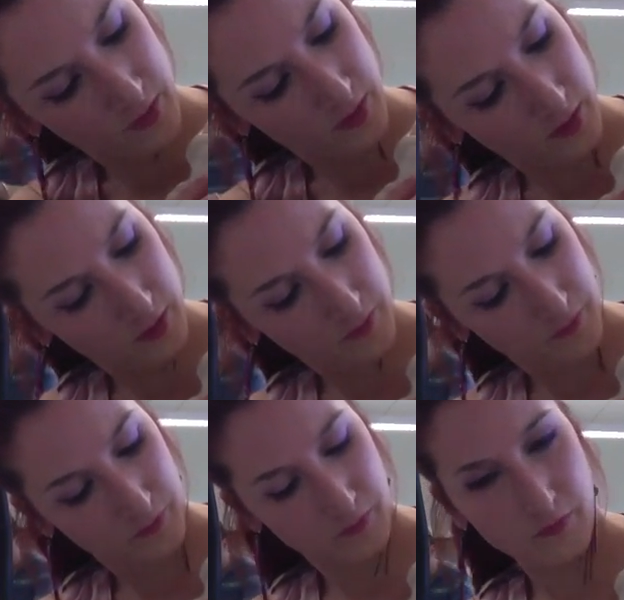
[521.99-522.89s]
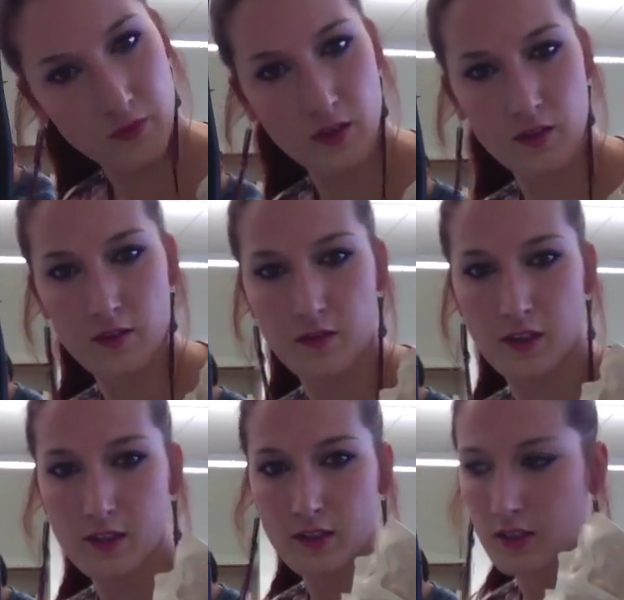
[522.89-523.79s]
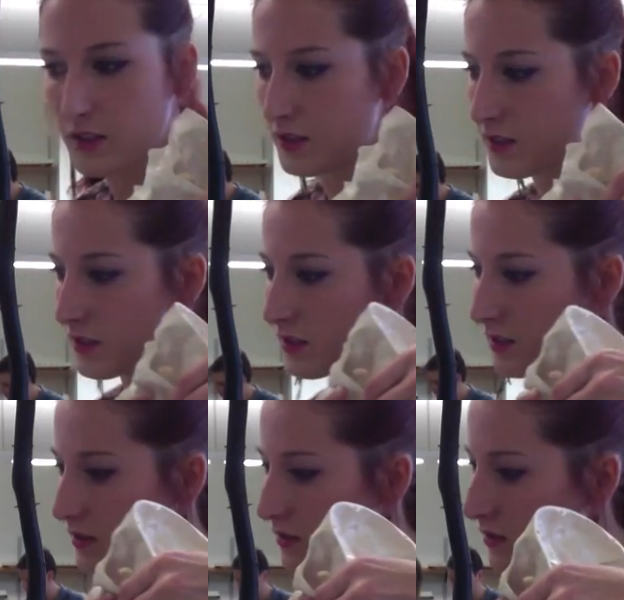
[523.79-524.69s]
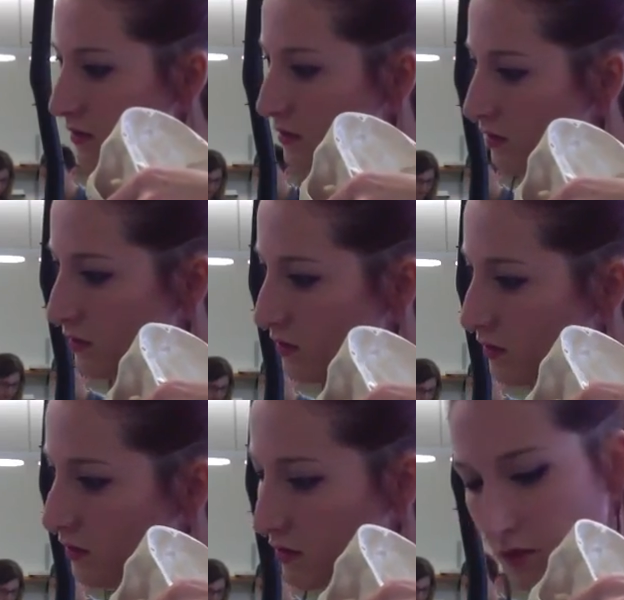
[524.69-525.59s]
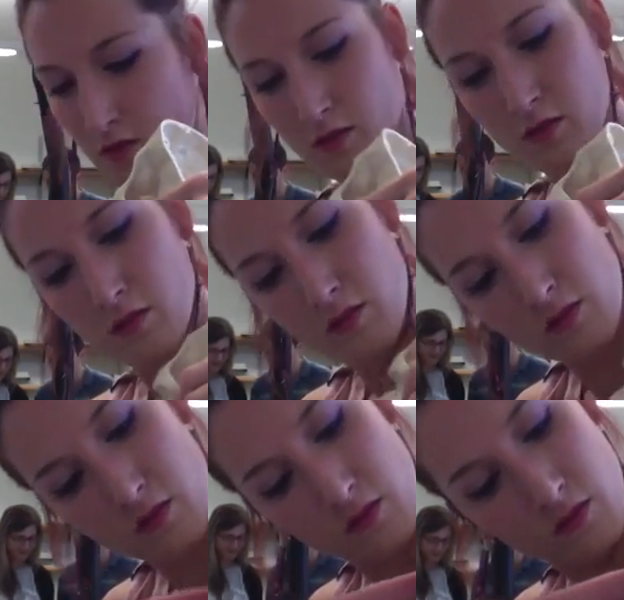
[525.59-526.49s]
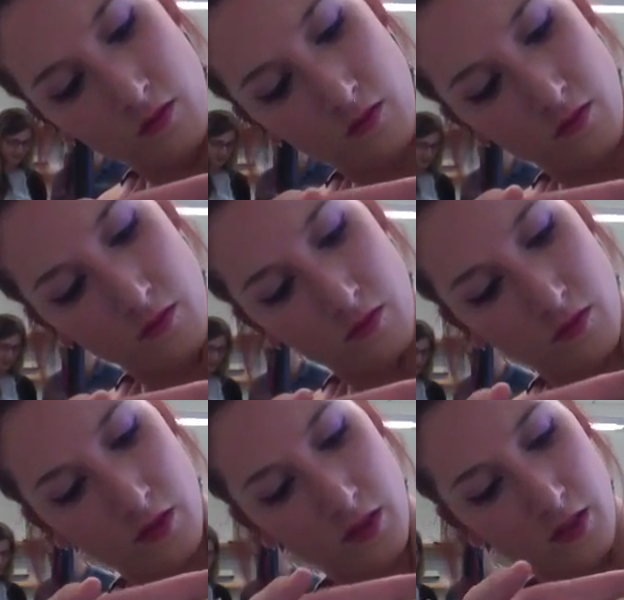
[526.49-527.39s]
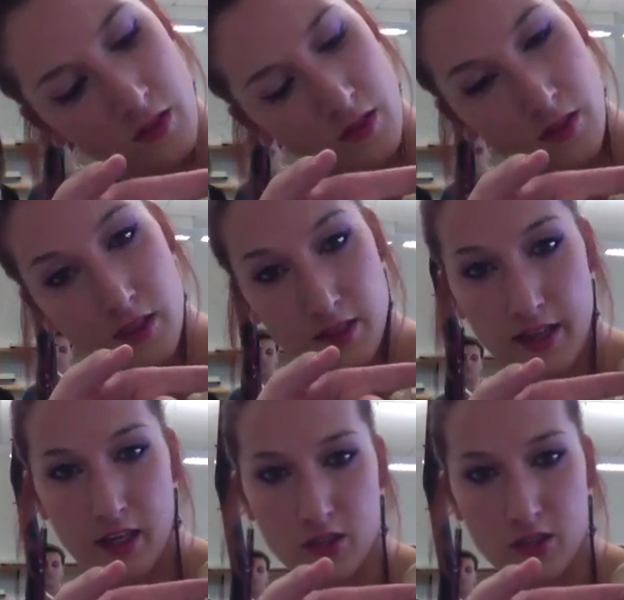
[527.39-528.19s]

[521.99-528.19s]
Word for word: So the fossa is this. It would be no. It's right in. It's this part. It's the where,